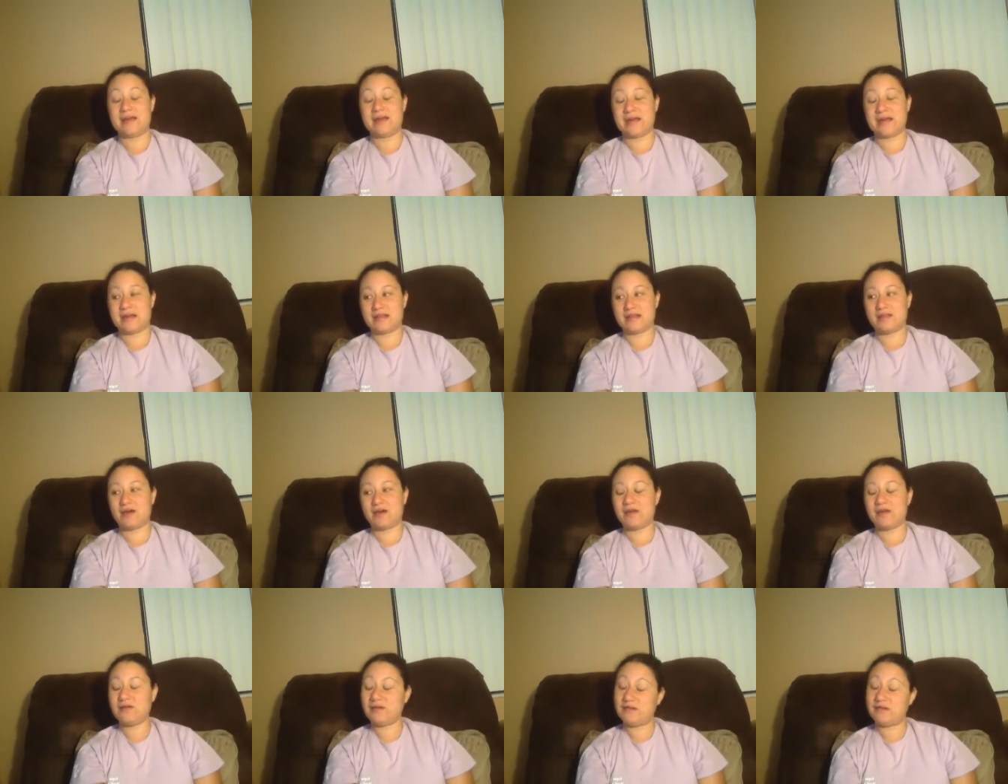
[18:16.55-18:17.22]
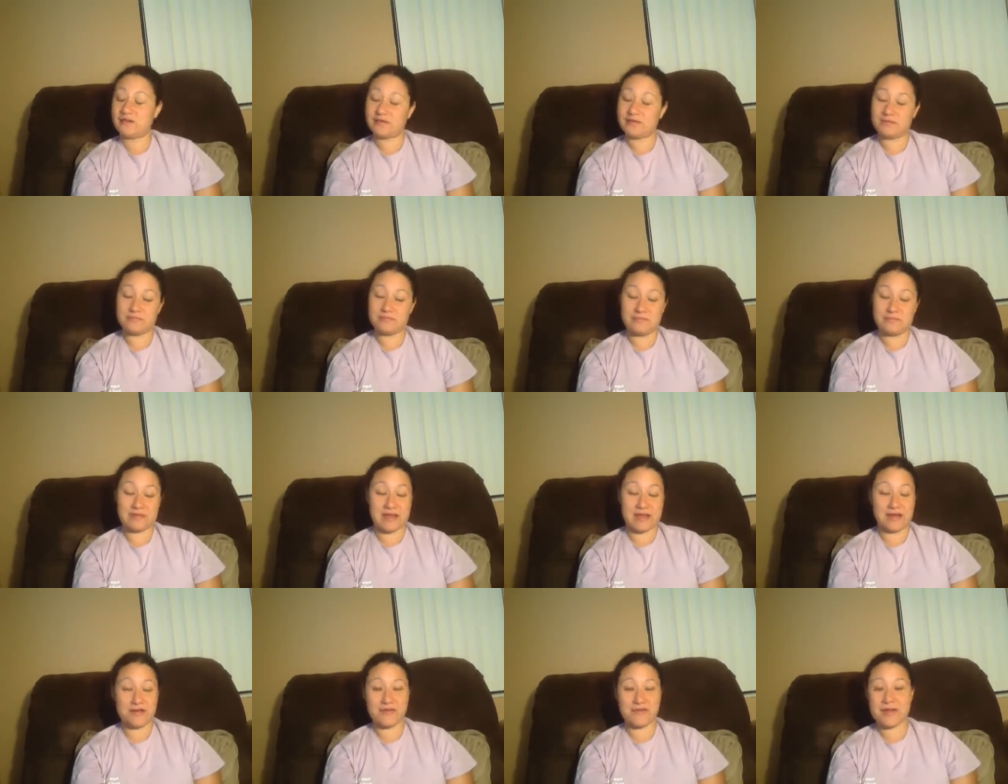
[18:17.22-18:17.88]
And I thought, hmm,
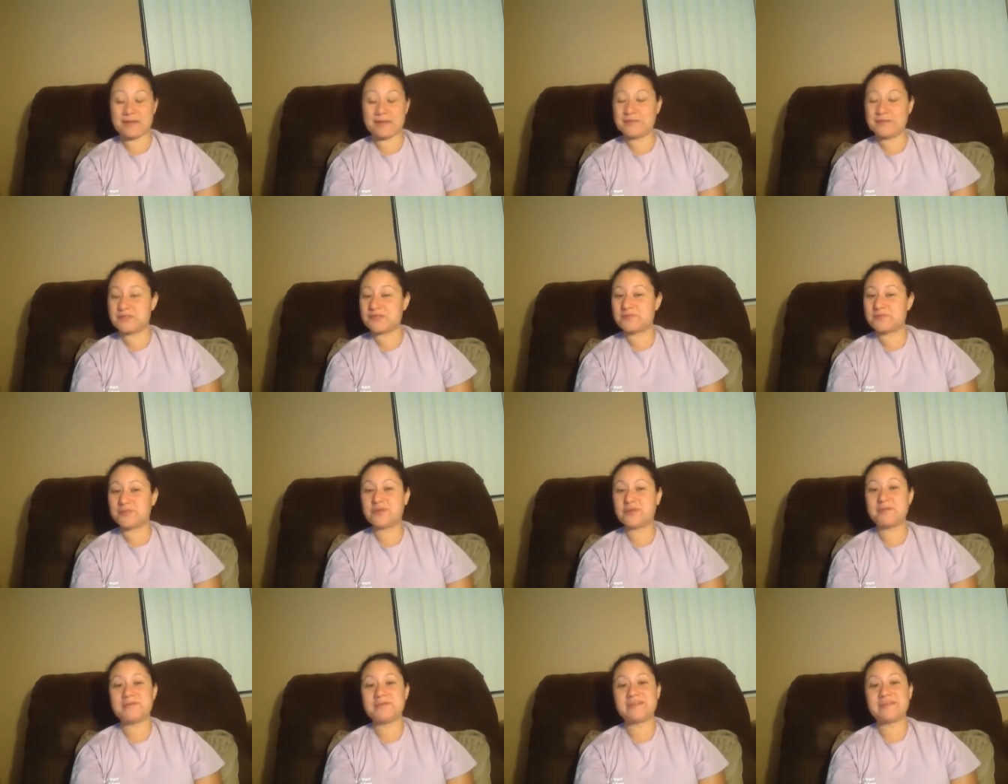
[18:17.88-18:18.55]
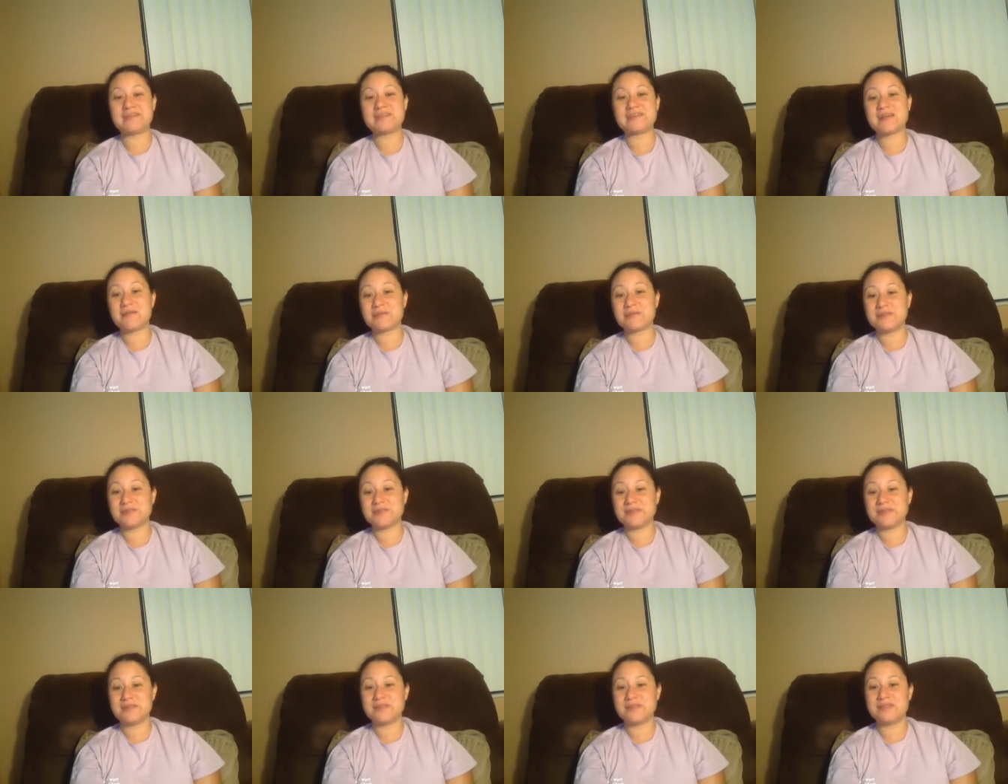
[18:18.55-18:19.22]
NaNoWriMo's a perfect
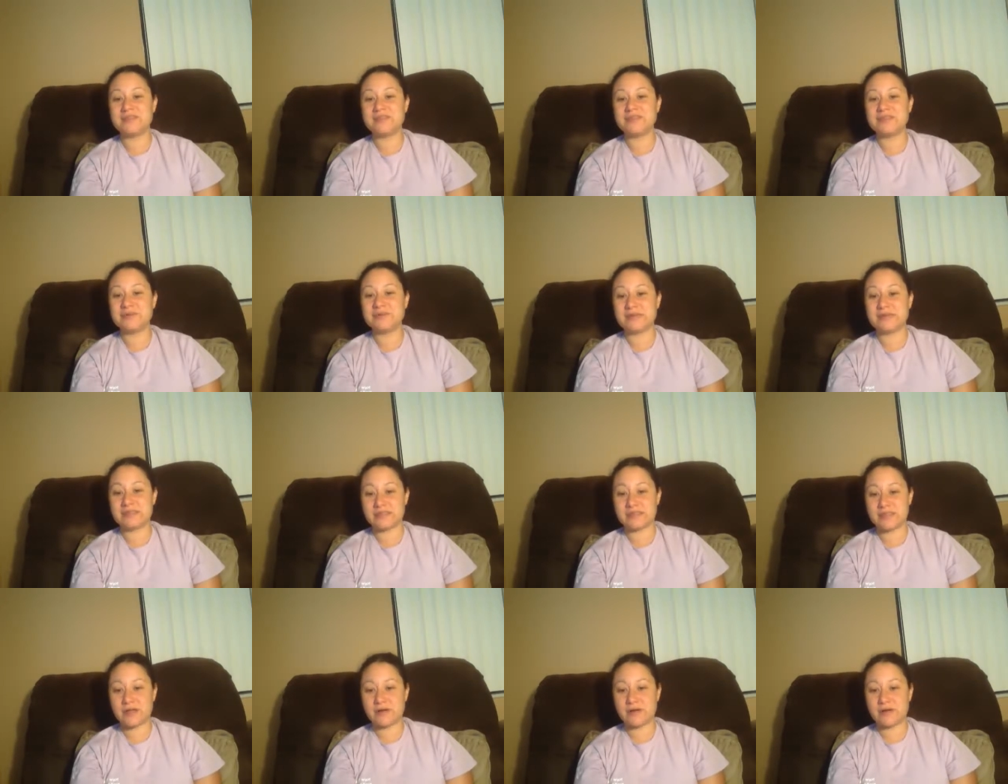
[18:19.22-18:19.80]
opportunity to do it.